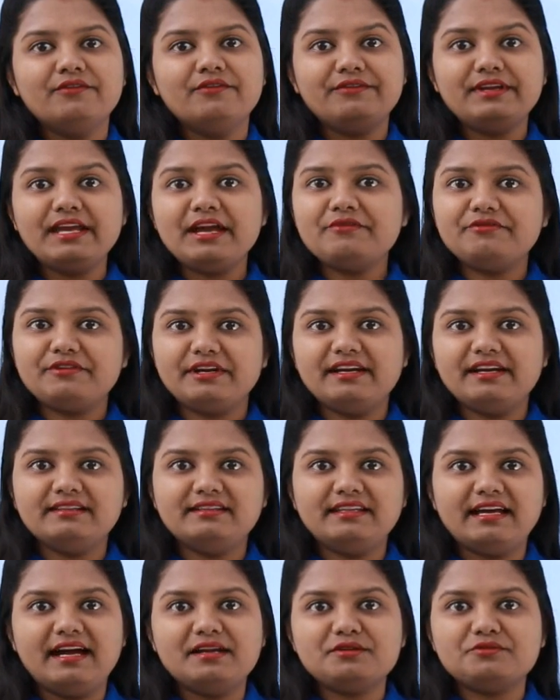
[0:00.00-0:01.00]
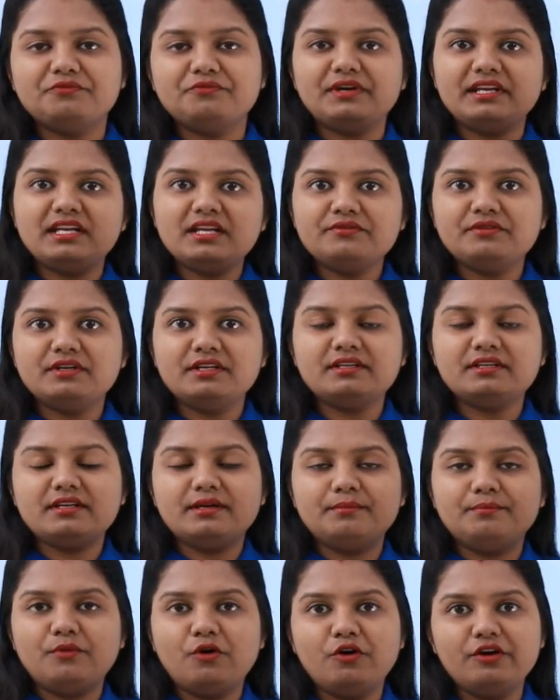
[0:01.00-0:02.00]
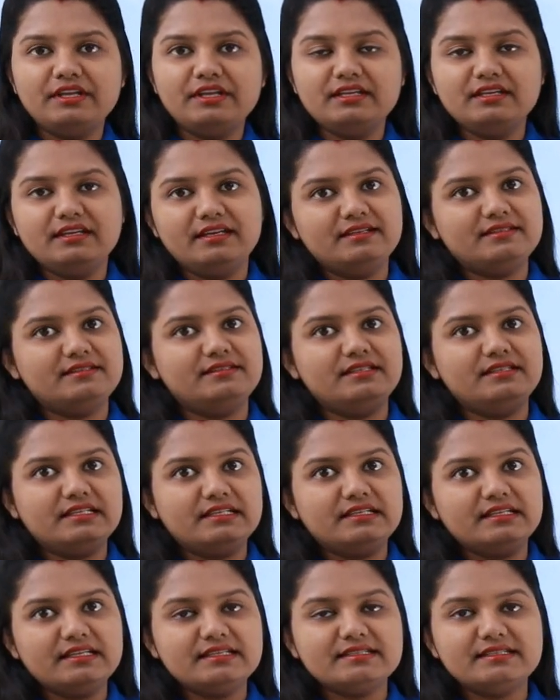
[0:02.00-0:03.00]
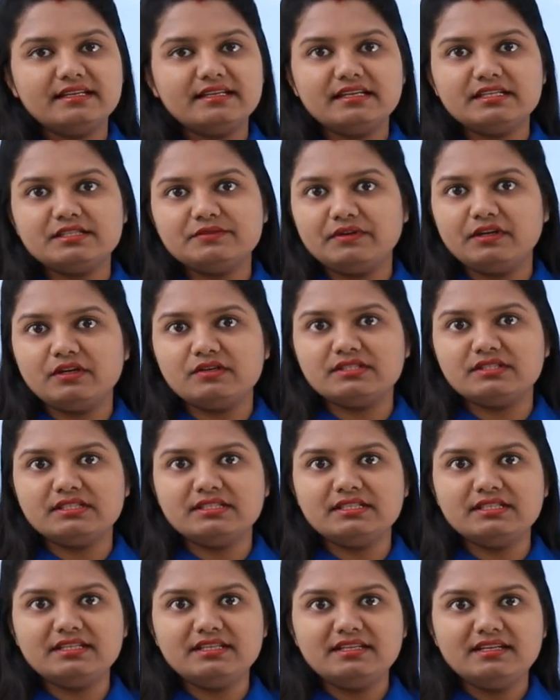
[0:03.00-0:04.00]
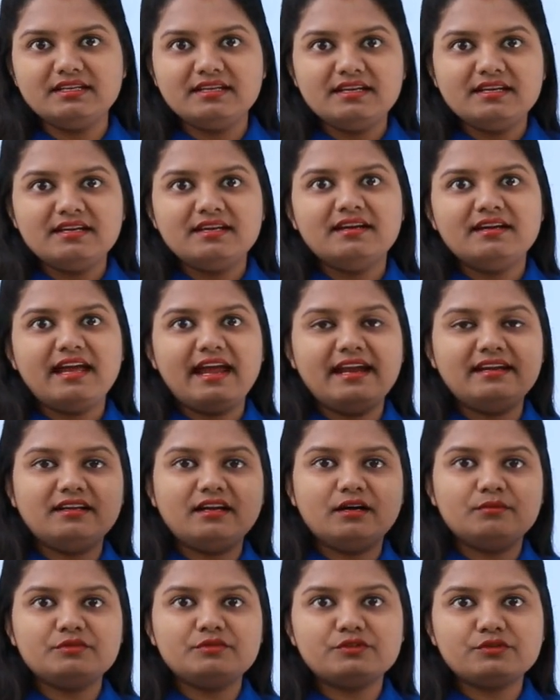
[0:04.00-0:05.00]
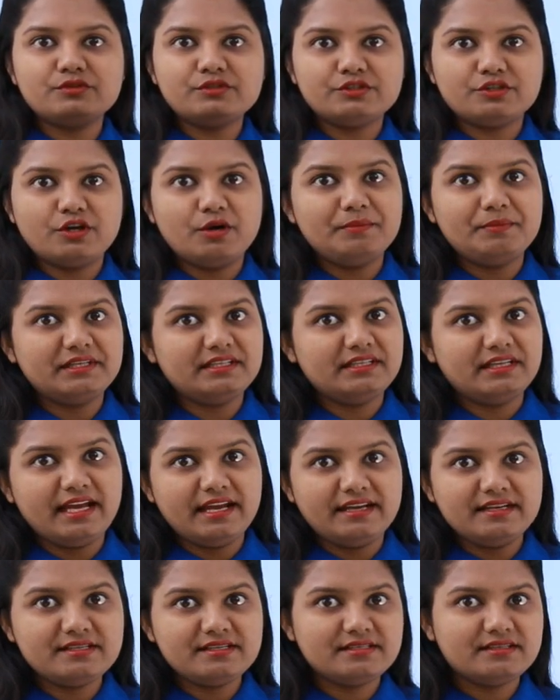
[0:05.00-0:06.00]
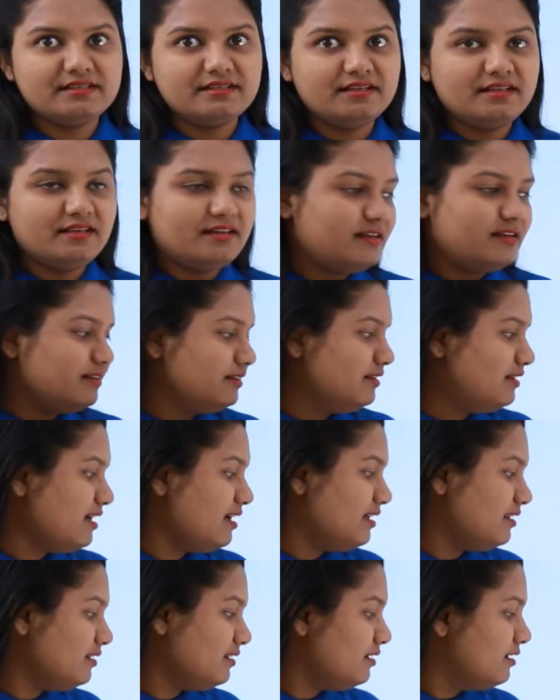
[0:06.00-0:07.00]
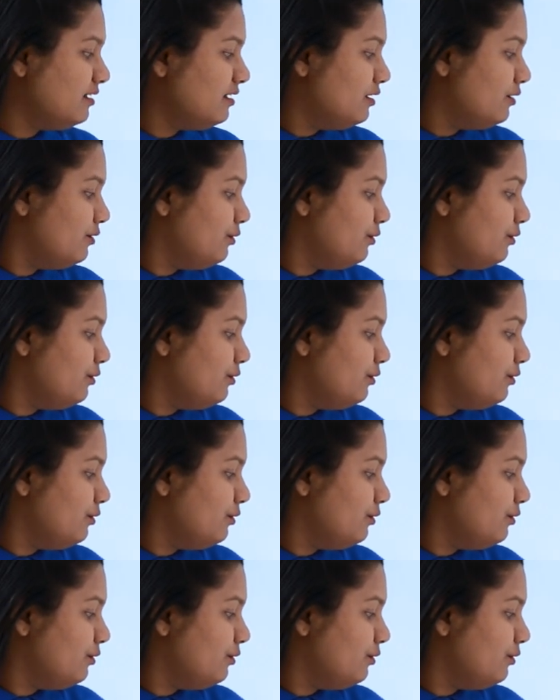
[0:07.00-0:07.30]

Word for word: We have read that whenever a body is decreasing its velocity and comes to stop at the end, then